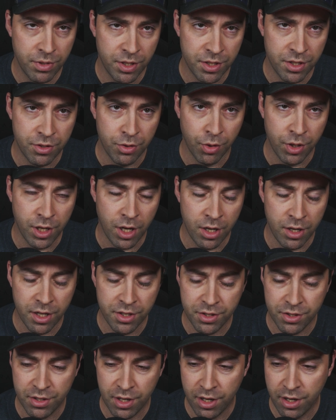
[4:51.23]
This is totally
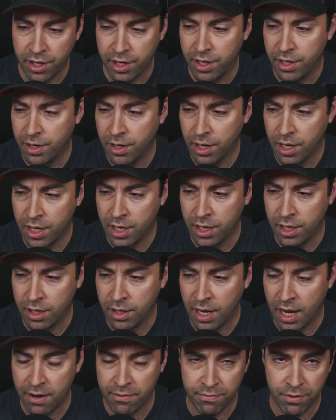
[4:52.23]
unnecessary.
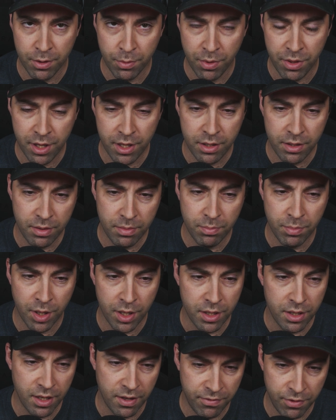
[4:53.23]
Have fun with it.
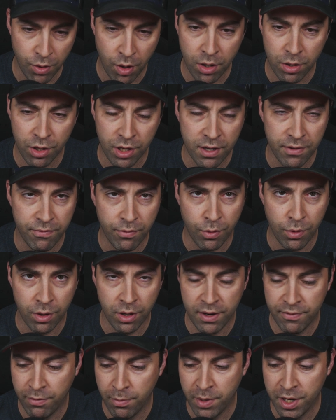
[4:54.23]
But if you are looking for
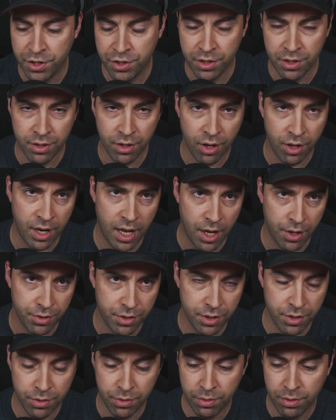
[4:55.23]
information on how
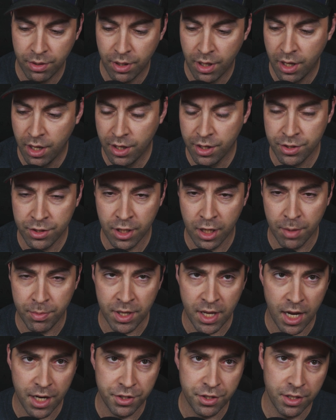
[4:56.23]
to slick up
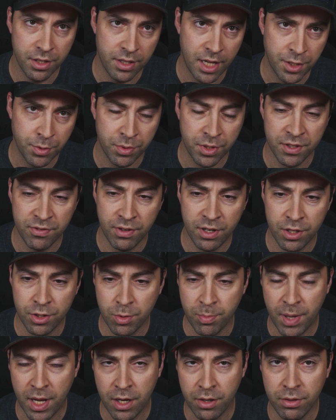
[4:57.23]
the action, that's what this video is
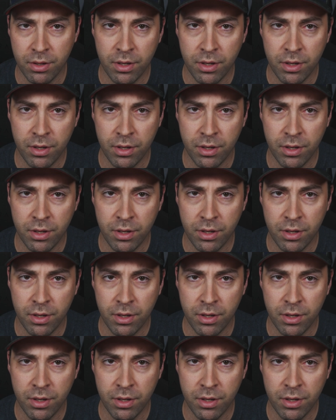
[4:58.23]
about.